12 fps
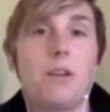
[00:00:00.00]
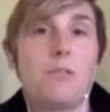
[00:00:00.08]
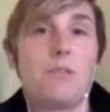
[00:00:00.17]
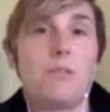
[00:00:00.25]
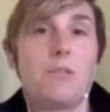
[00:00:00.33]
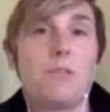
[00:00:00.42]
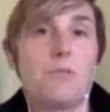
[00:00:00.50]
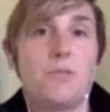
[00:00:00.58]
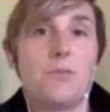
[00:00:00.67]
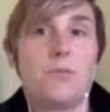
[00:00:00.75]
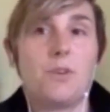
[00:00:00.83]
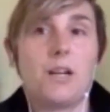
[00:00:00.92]
incredibly
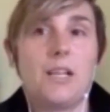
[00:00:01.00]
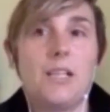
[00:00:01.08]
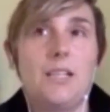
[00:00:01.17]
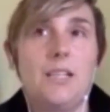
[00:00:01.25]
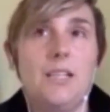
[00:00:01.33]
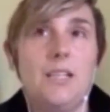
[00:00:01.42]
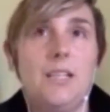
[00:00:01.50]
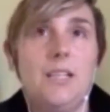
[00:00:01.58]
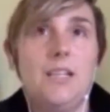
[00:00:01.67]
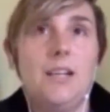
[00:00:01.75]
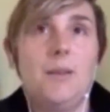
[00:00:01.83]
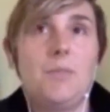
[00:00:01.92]
grateful for it,
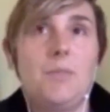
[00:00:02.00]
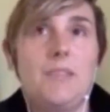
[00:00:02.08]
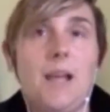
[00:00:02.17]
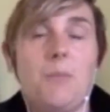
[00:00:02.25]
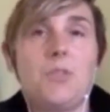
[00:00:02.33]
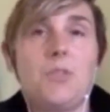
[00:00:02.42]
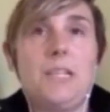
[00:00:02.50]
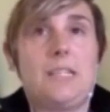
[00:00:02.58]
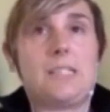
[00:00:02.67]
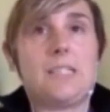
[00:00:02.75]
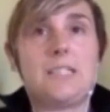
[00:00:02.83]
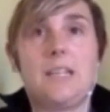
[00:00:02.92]
that the
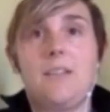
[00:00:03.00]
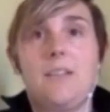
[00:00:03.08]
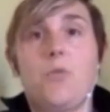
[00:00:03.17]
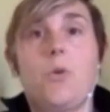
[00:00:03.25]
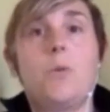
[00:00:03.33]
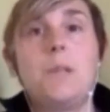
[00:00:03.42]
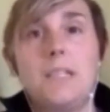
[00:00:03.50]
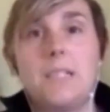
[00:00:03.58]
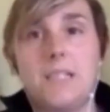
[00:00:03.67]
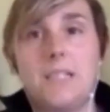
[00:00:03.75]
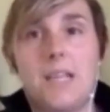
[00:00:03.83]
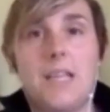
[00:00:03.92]
opportunity existed for
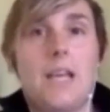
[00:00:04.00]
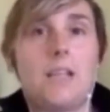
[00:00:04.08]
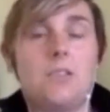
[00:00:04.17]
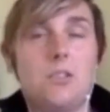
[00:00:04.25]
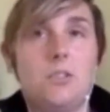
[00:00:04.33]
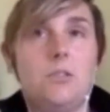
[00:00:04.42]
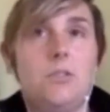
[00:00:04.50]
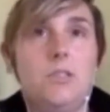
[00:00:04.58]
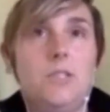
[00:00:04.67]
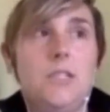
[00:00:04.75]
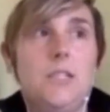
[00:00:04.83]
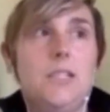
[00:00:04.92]
me to say yes
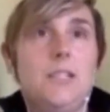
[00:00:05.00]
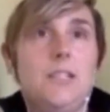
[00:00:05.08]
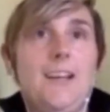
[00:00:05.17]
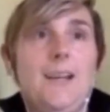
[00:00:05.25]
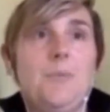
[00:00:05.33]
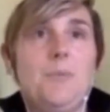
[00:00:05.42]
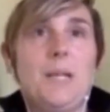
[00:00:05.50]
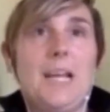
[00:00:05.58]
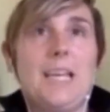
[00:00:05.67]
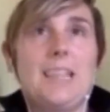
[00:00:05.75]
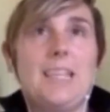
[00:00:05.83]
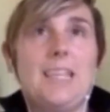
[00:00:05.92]
to.
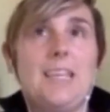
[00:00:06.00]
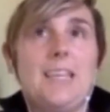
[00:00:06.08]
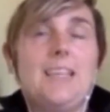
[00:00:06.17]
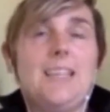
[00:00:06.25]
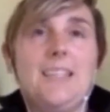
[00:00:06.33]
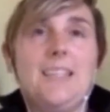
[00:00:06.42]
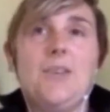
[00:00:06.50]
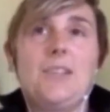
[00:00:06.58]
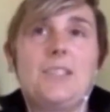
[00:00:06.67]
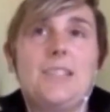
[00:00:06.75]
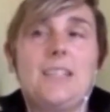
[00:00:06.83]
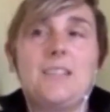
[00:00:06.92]
But I think,
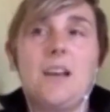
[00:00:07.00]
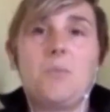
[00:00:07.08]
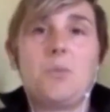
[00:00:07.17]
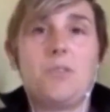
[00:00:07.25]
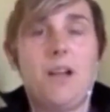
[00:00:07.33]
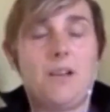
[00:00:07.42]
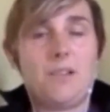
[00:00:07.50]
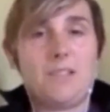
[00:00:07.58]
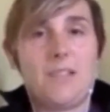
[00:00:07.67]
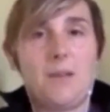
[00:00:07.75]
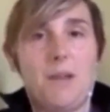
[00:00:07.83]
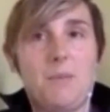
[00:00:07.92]
as
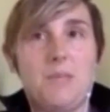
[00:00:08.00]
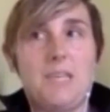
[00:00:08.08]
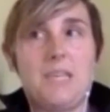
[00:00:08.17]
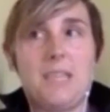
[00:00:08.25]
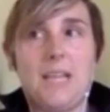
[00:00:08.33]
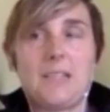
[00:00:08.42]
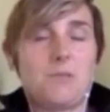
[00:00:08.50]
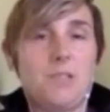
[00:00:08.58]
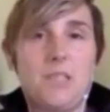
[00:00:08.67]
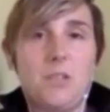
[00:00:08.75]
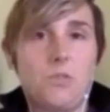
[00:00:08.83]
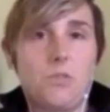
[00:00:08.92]
unprofound as that might be,
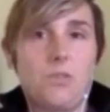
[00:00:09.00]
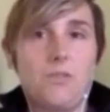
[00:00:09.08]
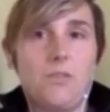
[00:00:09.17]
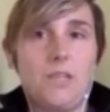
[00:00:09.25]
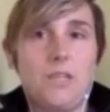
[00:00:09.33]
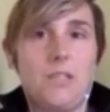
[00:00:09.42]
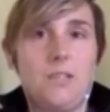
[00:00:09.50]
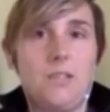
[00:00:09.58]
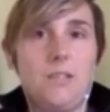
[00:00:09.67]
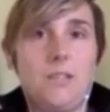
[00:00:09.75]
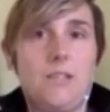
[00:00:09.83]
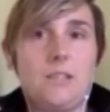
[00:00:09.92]
that's really the truth of
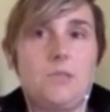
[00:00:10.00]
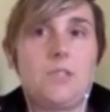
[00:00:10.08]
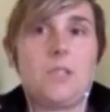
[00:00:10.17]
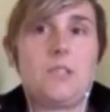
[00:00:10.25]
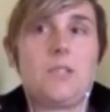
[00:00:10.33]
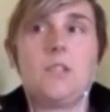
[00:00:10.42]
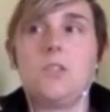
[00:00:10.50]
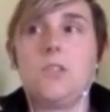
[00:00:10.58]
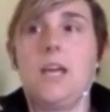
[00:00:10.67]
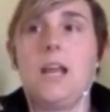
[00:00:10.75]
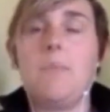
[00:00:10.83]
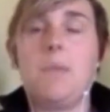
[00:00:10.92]
it. Is it was a
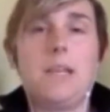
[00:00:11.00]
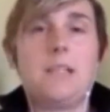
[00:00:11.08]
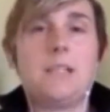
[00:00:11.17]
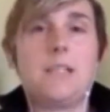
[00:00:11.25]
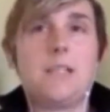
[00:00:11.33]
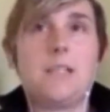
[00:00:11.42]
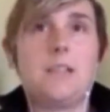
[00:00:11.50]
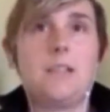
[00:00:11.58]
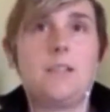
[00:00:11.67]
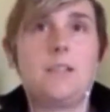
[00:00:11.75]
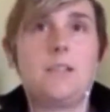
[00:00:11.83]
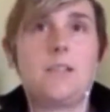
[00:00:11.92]
decision that I made
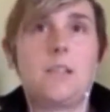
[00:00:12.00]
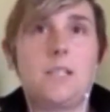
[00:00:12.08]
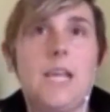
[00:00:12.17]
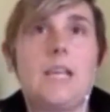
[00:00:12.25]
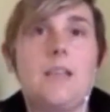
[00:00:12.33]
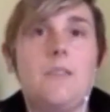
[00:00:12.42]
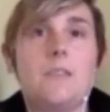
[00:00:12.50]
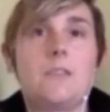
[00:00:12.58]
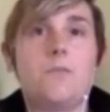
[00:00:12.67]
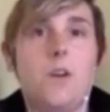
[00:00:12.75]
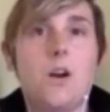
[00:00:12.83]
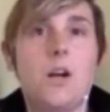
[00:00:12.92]
to take
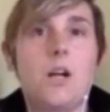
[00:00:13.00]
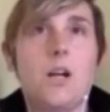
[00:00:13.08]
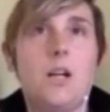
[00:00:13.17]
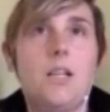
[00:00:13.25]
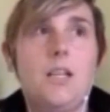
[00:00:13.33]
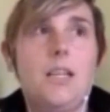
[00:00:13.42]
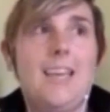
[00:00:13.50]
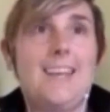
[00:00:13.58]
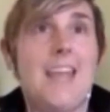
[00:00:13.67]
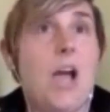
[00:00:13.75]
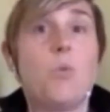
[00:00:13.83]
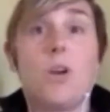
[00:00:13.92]
it this far,
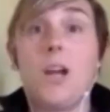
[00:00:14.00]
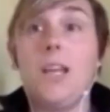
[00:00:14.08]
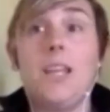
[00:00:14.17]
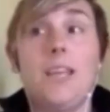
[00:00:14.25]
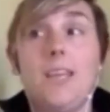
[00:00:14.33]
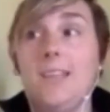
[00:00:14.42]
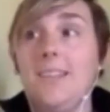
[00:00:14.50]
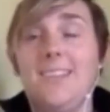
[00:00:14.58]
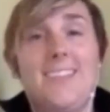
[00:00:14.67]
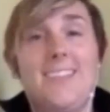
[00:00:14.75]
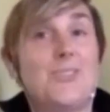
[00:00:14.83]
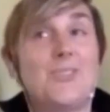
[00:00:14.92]
and now we're in
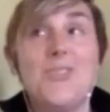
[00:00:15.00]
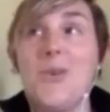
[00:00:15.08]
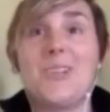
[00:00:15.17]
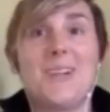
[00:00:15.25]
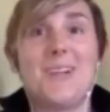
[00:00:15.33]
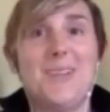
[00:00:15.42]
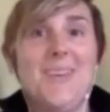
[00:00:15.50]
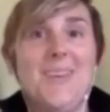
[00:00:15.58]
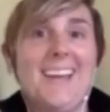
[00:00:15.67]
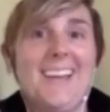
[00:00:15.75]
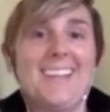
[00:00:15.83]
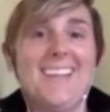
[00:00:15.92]
it. There's no
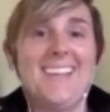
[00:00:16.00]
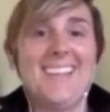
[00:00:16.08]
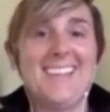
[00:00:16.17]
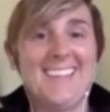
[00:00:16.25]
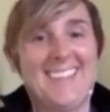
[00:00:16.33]
turning back.